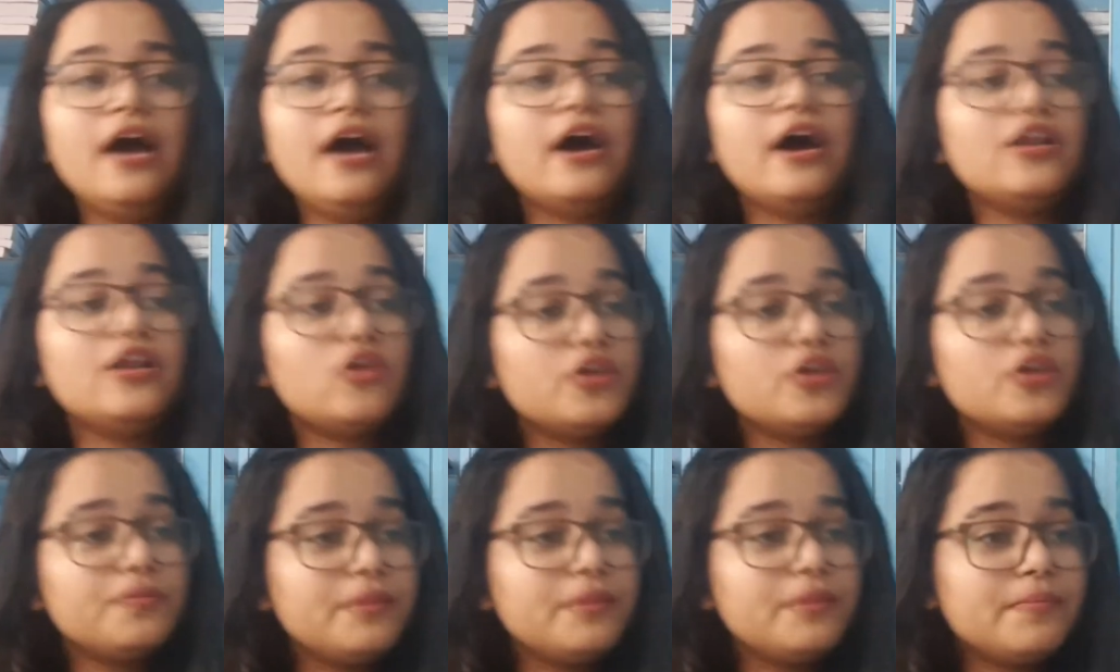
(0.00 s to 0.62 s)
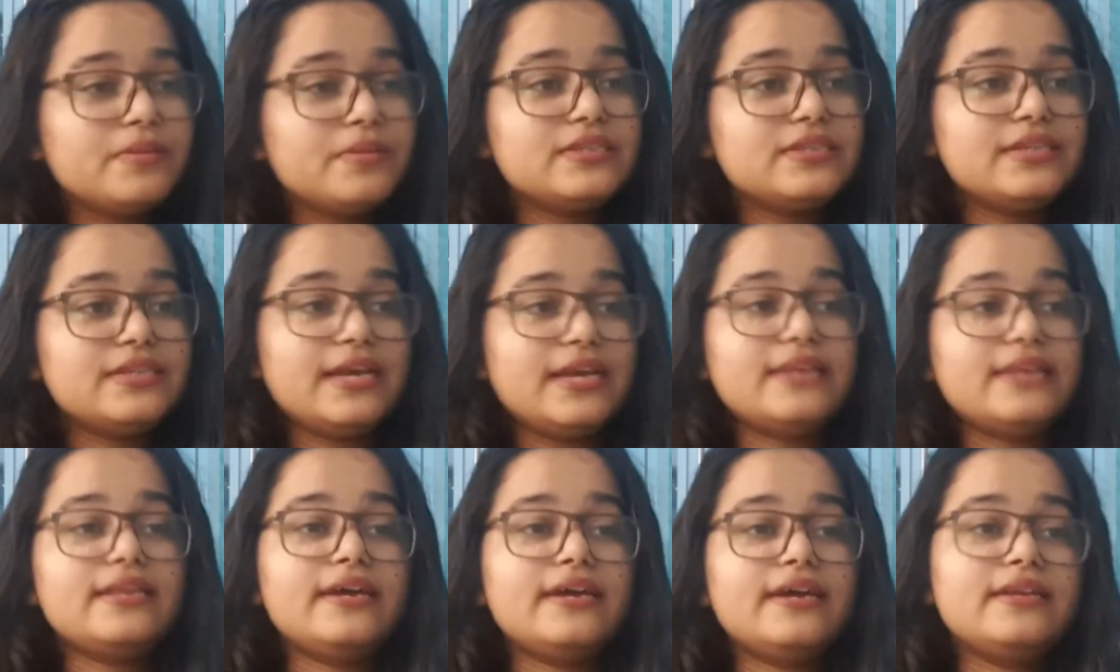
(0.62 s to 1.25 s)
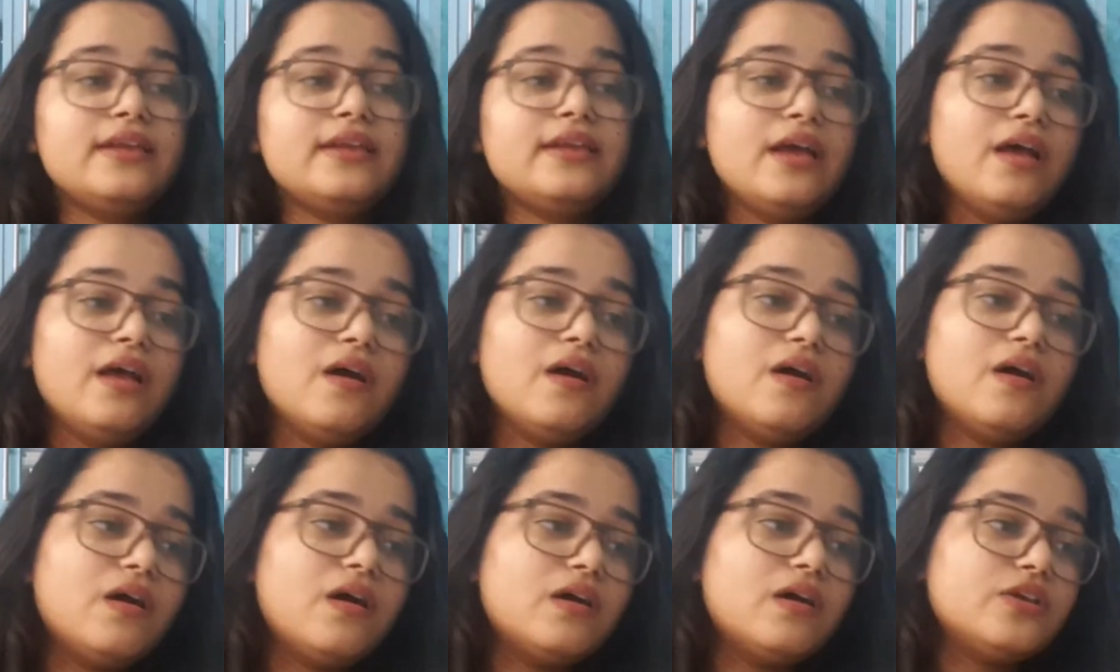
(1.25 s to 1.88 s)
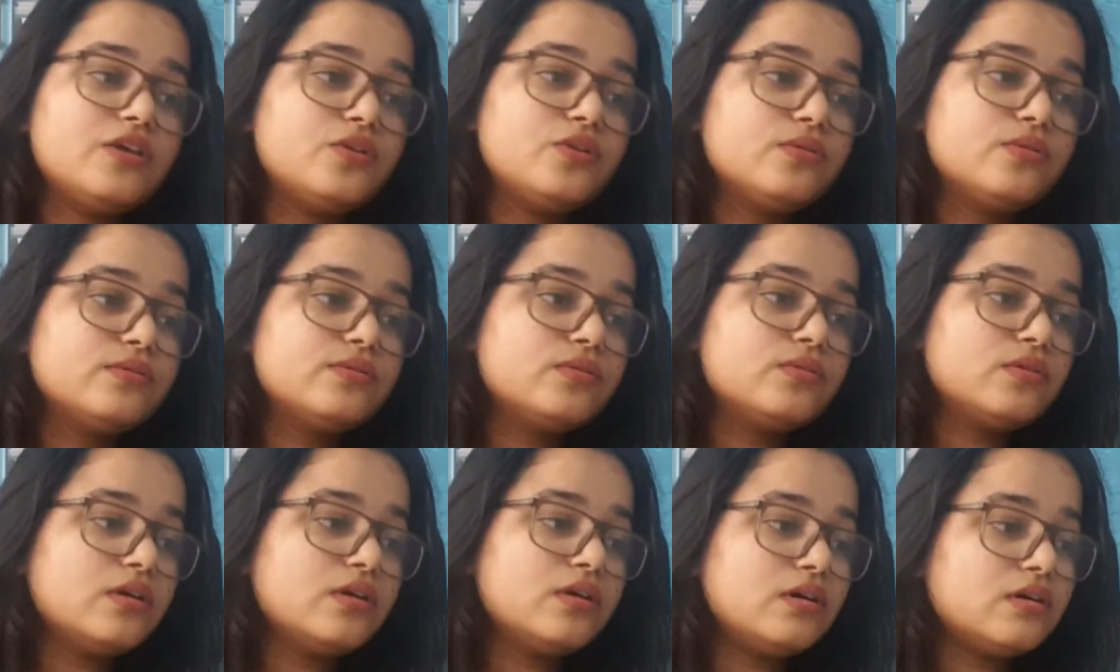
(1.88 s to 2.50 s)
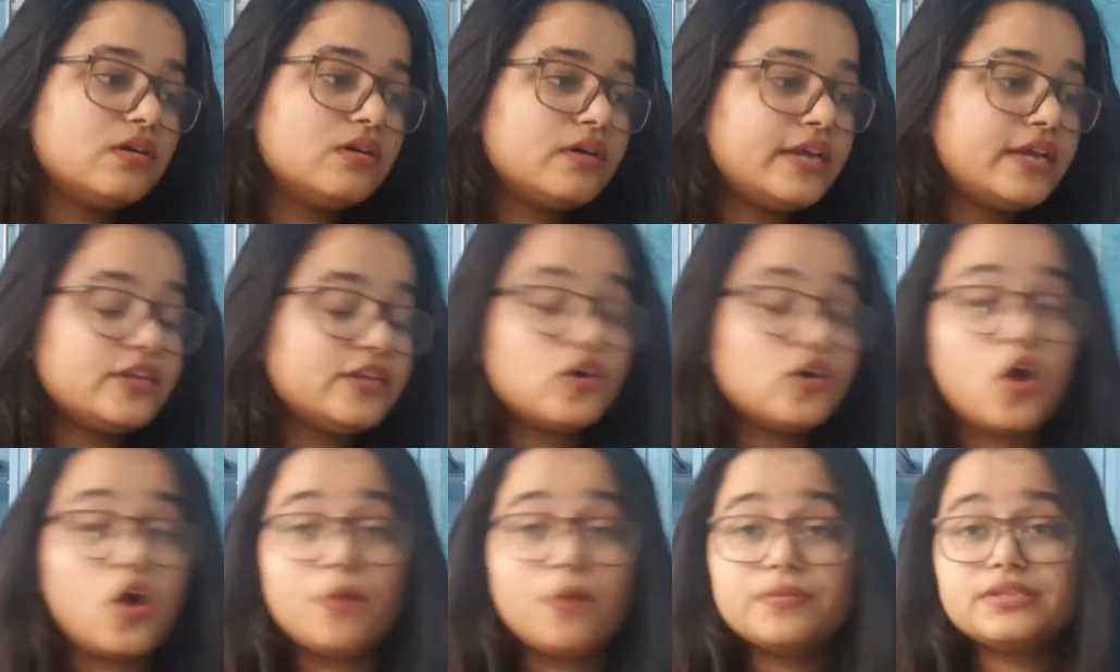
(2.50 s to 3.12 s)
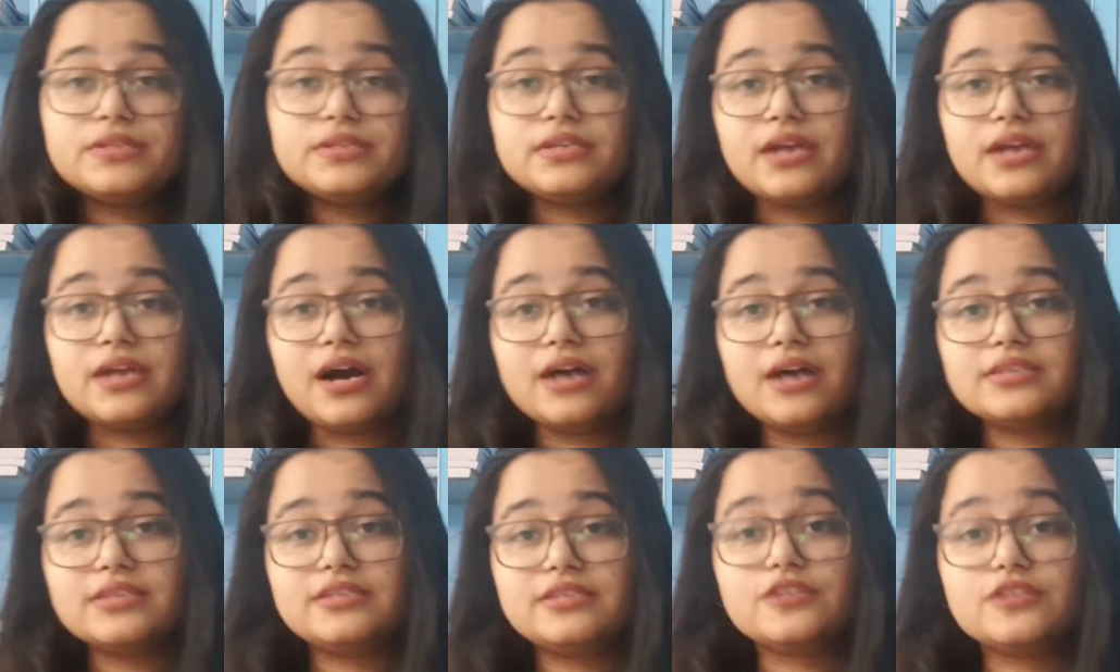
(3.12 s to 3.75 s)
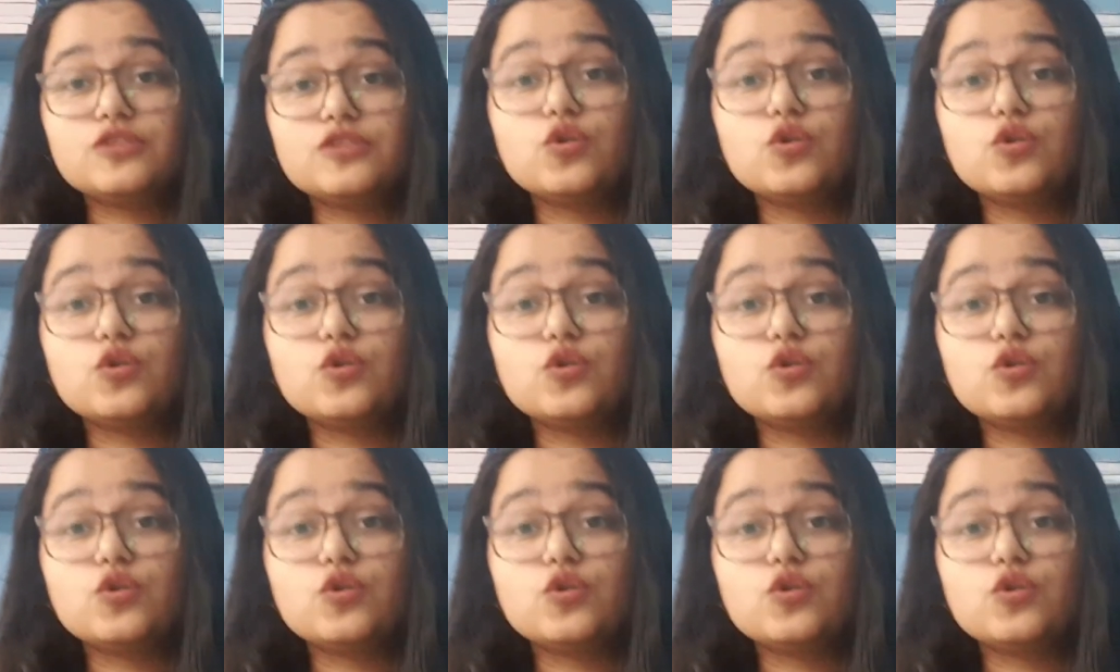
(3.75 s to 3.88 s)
A lot of people say that, in commerce and arts,